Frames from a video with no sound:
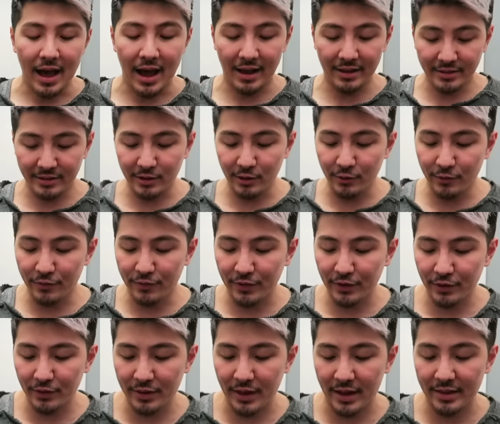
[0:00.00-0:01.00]
I still
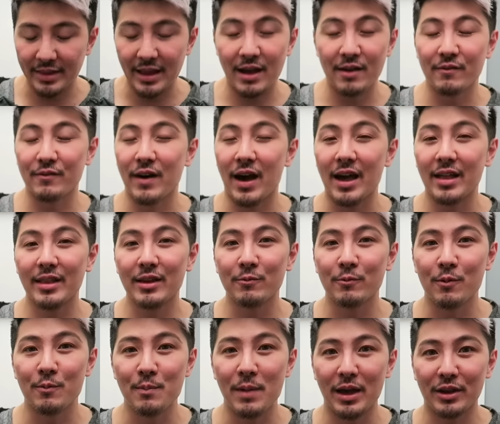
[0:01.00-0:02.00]
feel that that
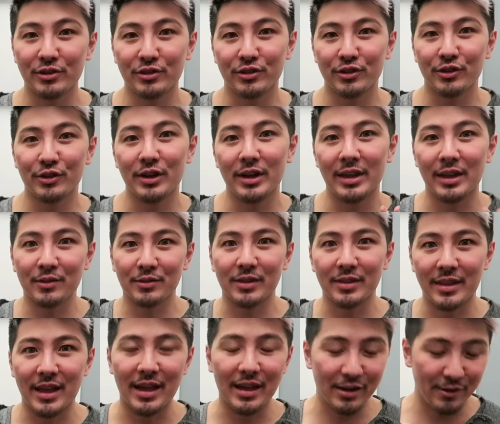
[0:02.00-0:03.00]
violet will make sure it gives
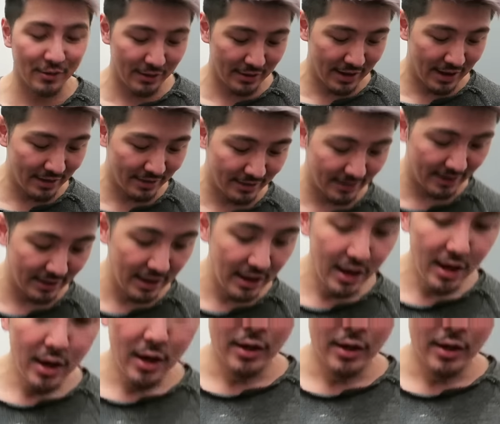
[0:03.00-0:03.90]
it that iridescent.